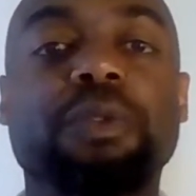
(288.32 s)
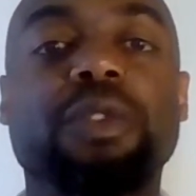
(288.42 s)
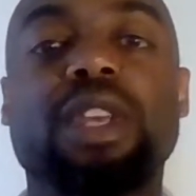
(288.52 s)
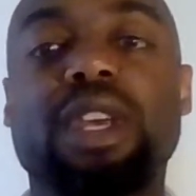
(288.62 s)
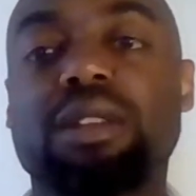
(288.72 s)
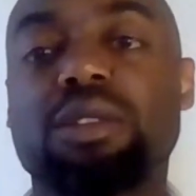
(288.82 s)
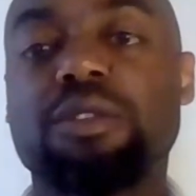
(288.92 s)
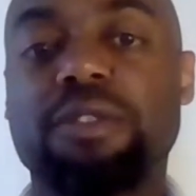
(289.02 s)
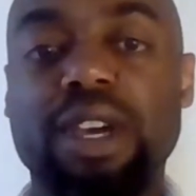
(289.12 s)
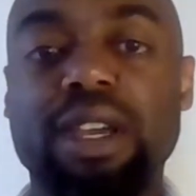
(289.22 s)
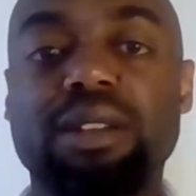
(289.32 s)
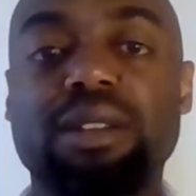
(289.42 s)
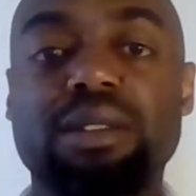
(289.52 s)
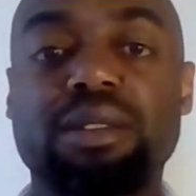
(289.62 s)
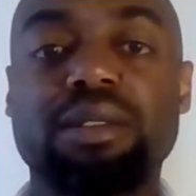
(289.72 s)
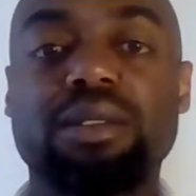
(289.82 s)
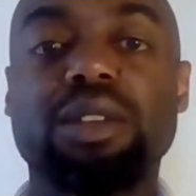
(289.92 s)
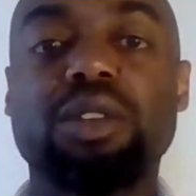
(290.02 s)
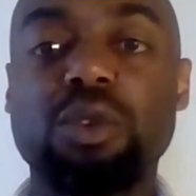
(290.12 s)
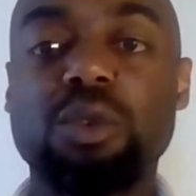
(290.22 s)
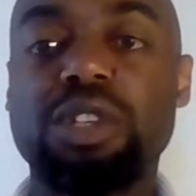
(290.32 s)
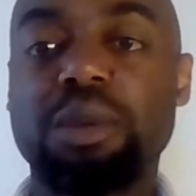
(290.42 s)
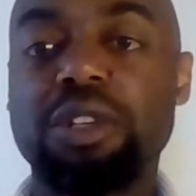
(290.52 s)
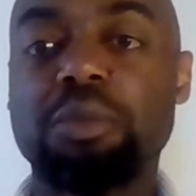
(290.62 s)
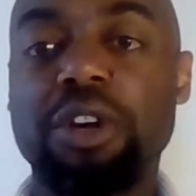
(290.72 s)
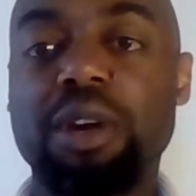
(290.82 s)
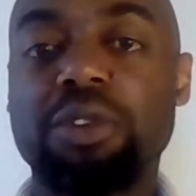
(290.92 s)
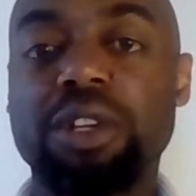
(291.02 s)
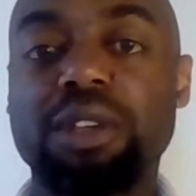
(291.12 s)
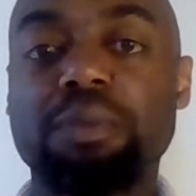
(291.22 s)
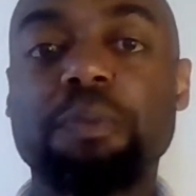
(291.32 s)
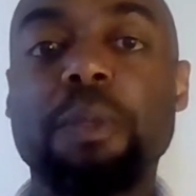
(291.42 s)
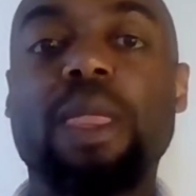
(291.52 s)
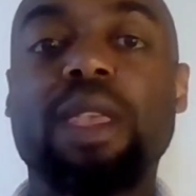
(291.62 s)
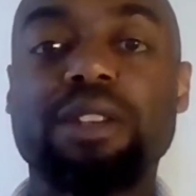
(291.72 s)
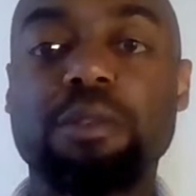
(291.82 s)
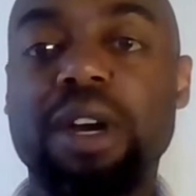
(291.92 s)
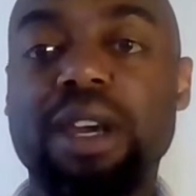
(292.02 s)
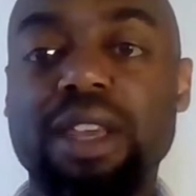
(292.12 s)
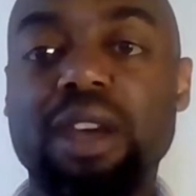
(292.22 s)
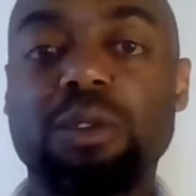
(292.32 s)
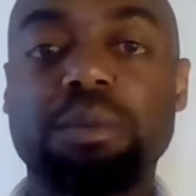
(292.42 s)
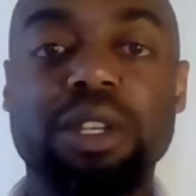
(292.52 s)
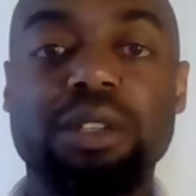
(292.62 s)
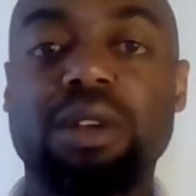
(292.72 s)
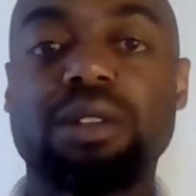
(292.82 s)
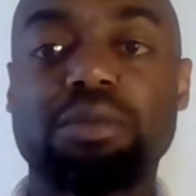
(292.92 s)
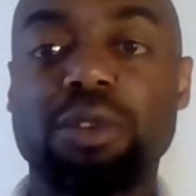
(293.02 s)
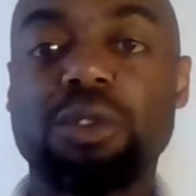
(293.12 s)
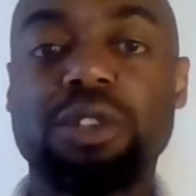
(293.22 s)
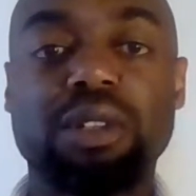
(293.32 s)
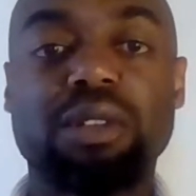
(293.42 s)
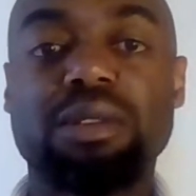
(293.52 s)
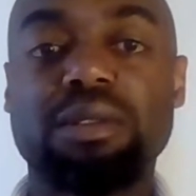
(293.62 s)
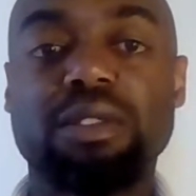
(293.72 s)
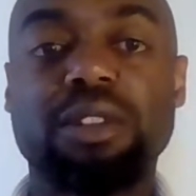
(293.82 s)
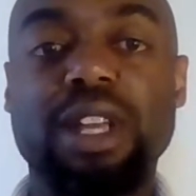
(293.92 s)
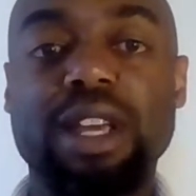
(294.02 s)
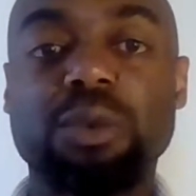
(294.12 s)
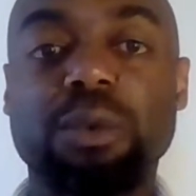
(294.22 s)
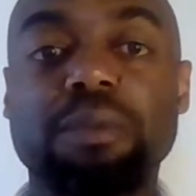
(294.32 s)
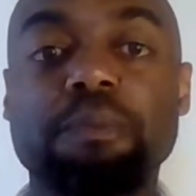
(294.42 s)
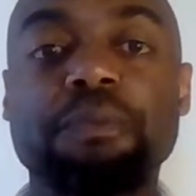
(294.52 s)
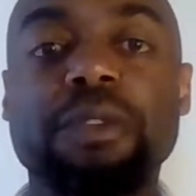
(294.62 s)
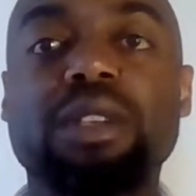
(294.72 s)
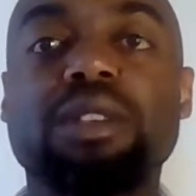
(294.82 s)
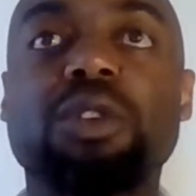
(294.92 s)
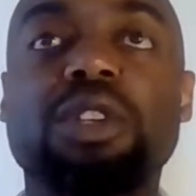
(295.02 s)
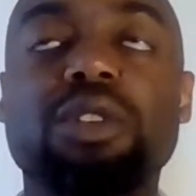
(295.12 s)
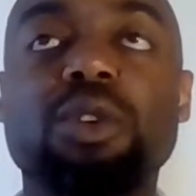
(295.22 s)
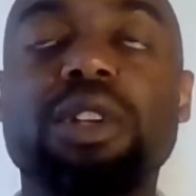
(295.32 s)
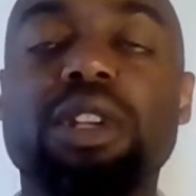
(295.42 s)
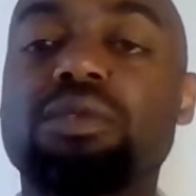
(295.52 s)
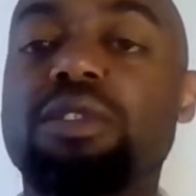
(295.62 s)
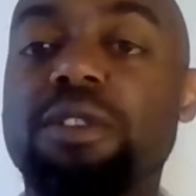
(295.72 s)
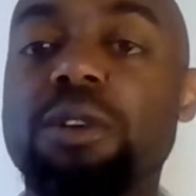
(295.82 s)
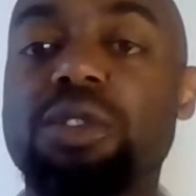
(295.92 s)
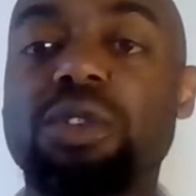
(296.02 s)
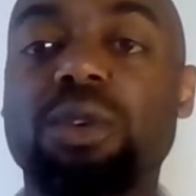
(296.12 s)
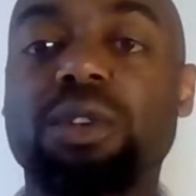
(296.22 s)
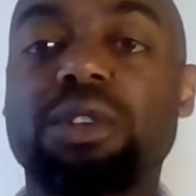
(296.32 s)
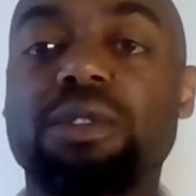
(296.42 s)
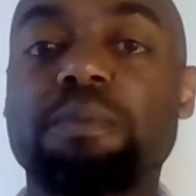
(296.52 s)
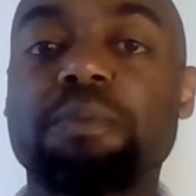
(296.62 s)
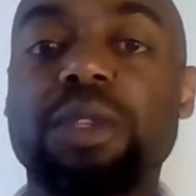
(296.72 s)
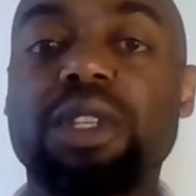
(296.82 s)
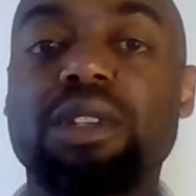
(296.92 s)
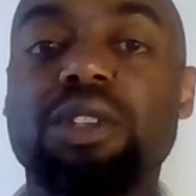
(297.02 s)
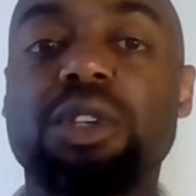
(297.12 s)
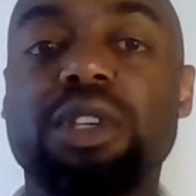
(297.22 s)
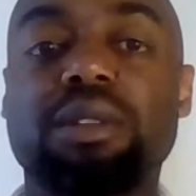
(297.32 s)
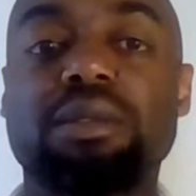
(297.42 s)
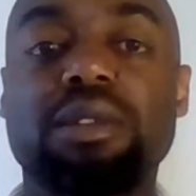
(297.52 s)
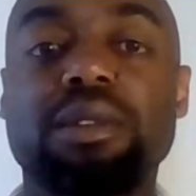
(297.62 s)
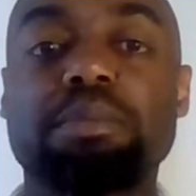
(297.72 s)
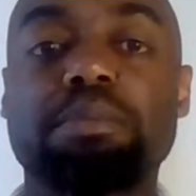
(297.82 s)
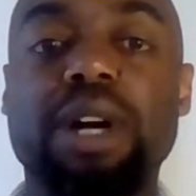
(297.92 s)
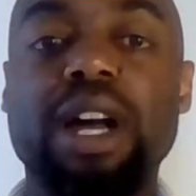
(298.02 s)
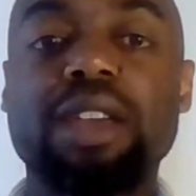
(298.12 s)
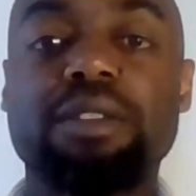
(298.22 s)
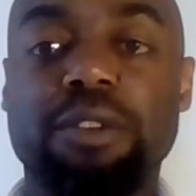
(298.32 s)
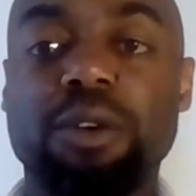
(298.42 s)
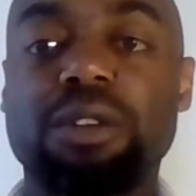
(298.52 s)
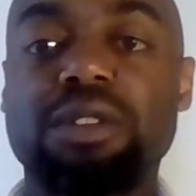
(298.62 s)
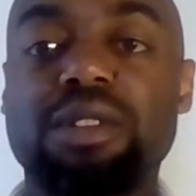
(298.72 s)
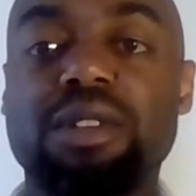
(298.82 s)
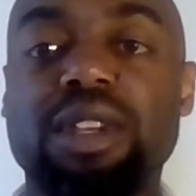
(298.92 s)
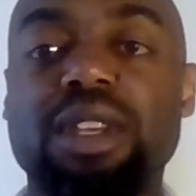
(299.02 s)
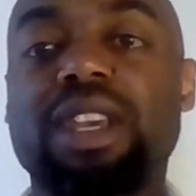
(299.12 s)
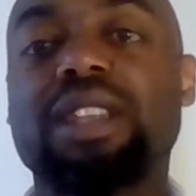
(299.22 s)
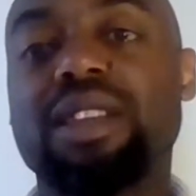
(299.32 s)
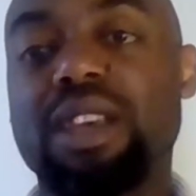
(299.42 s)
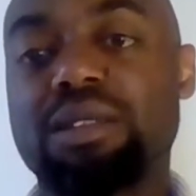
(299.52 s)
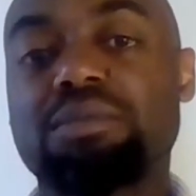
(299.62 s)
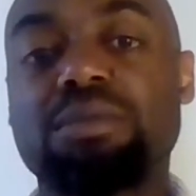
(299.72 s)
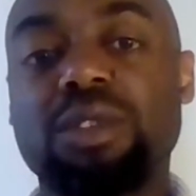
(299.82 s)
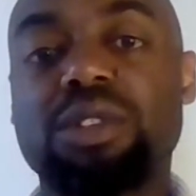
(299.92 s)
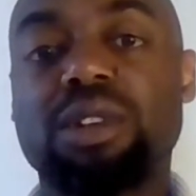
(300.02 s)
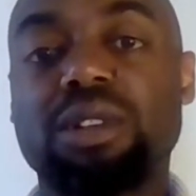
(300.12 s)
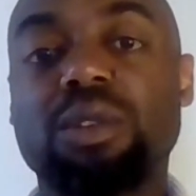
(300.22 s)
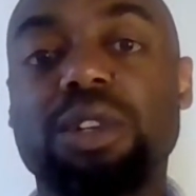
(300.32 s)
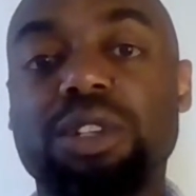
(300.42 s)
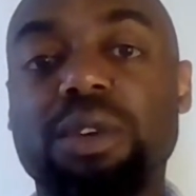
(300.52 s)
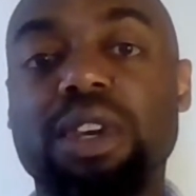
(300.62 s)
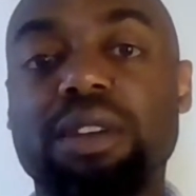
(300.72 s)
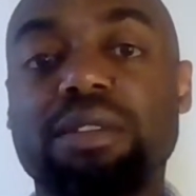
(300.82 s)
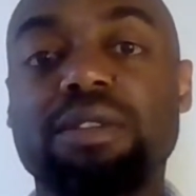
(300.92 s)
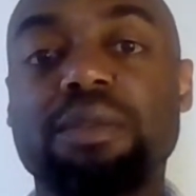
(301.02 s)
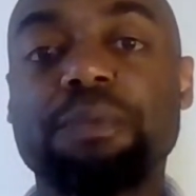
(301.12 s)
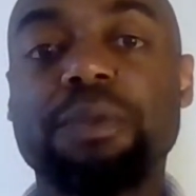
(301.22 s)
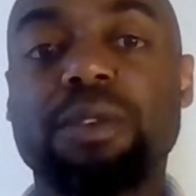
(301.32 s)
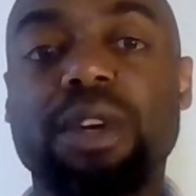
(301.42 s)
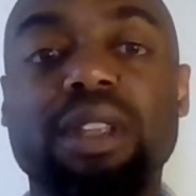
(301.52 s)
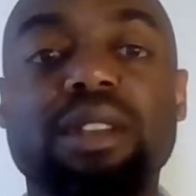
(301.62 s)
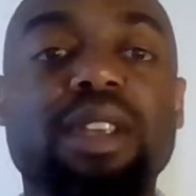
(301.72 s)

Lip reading: then you find the new subject property and you buy that one based on the proceeds of the last one. You can do it in reverse order. You can buy first and then sell the one you have, right?